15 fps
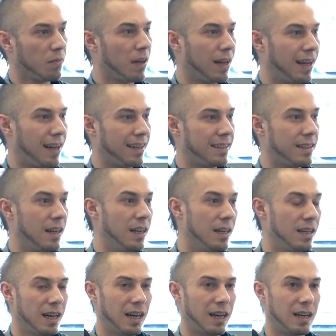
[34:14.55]
and
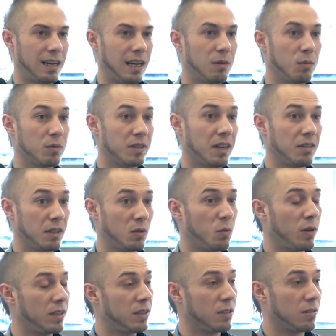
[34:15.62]
uh, it will tell you
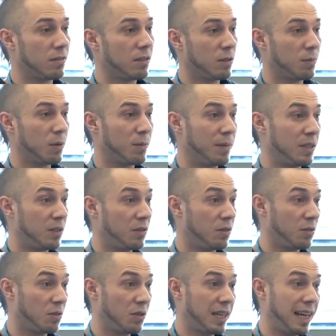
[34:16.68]
what your your permissions
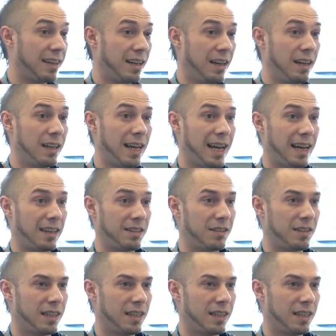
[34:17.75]
are set as.